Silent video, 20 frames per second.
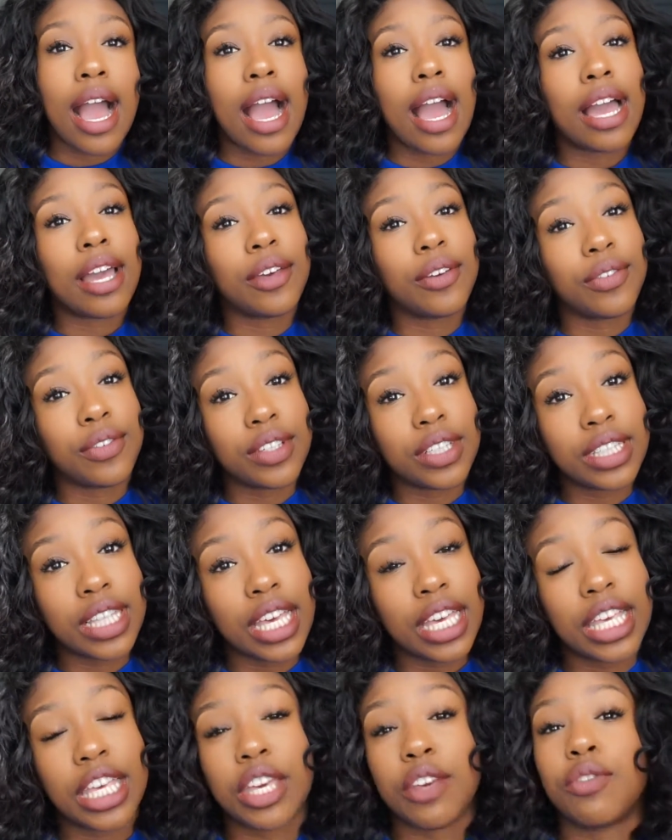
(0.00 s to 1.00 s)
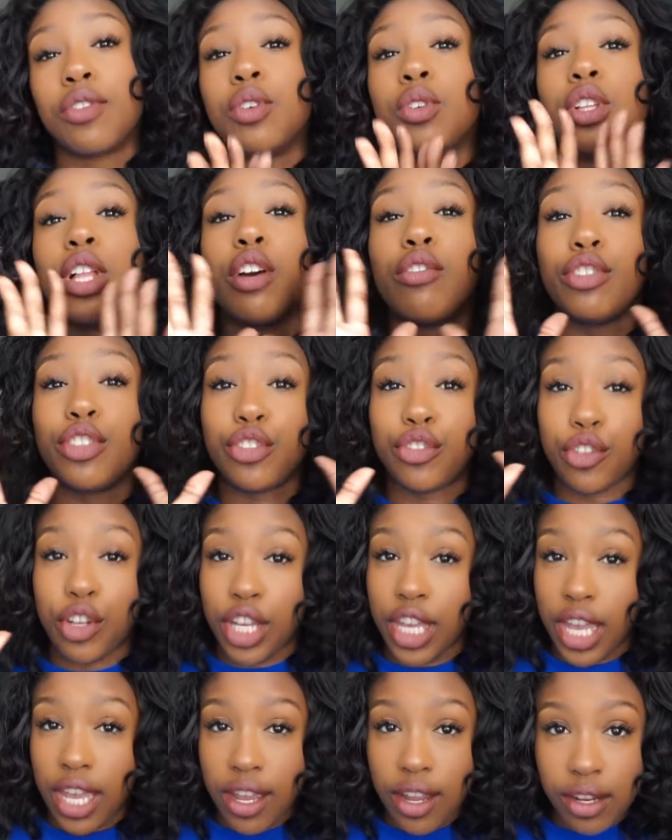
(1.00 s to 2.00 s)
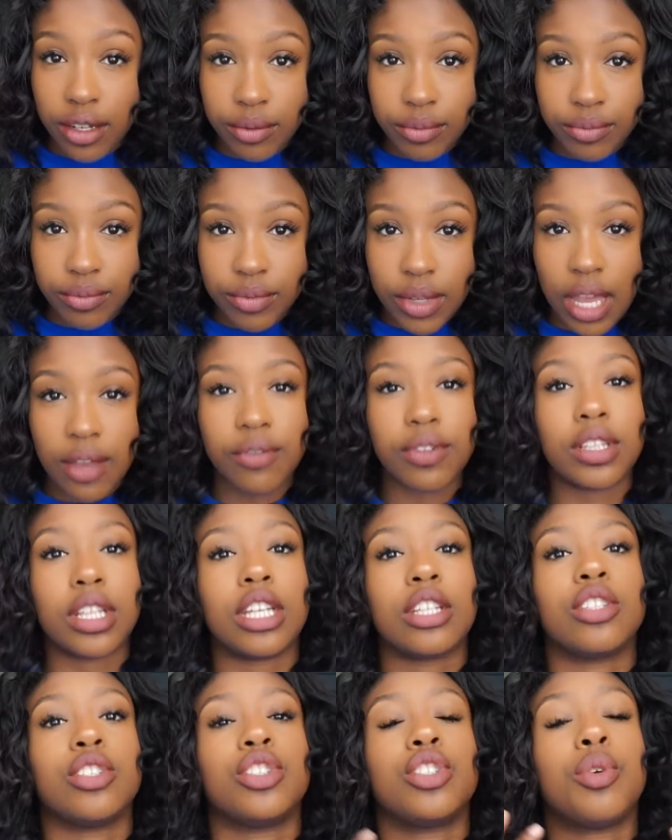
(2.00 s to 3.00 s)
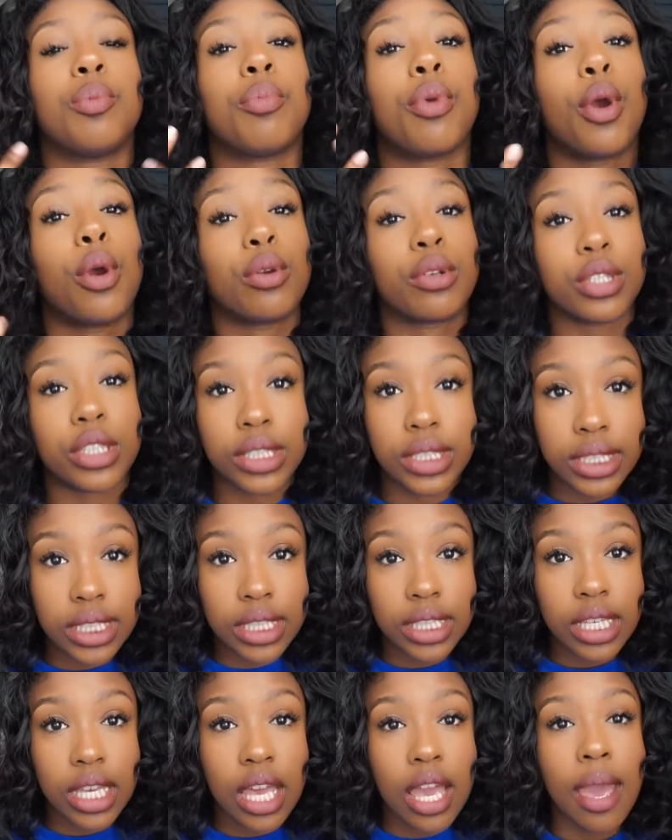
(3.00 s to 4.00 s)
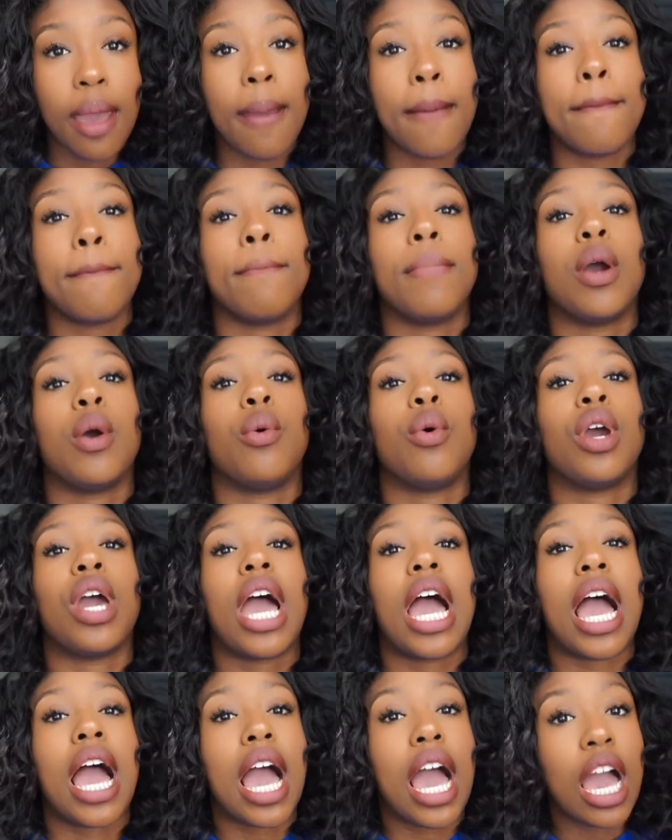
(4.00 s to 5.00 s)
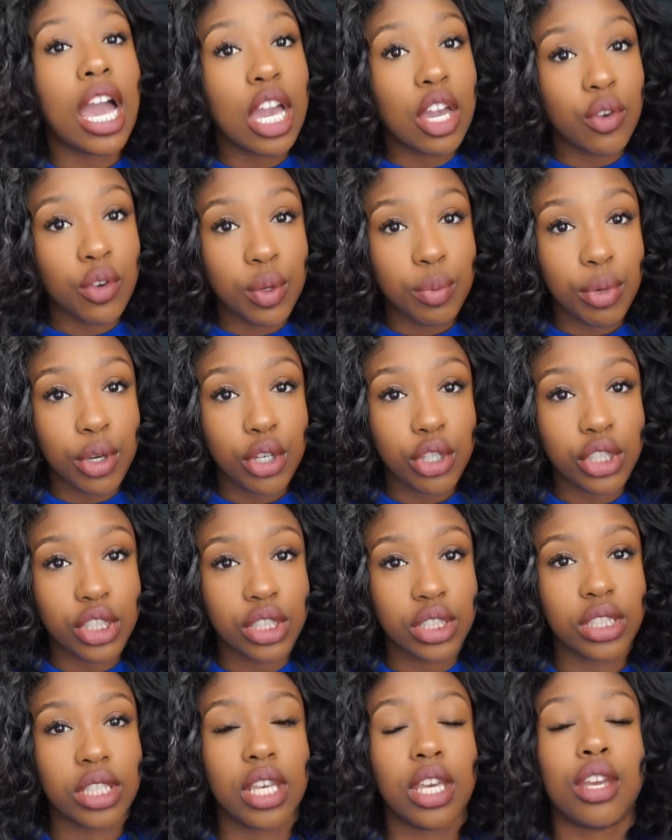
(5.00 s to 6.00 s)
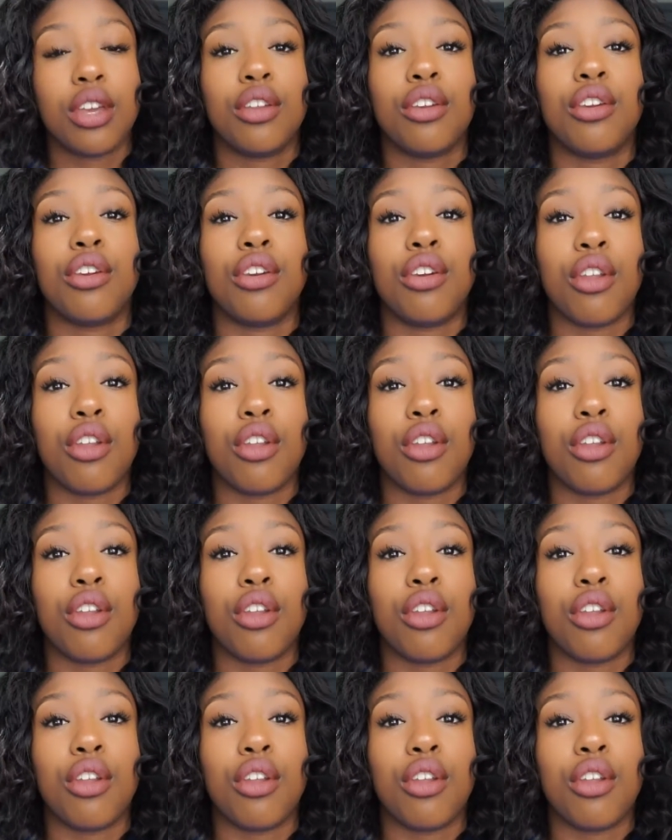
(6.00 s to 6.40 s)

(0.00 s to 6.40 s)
I feel like if you love straight hair, I feel like you should purchase it. But would I repurchase it?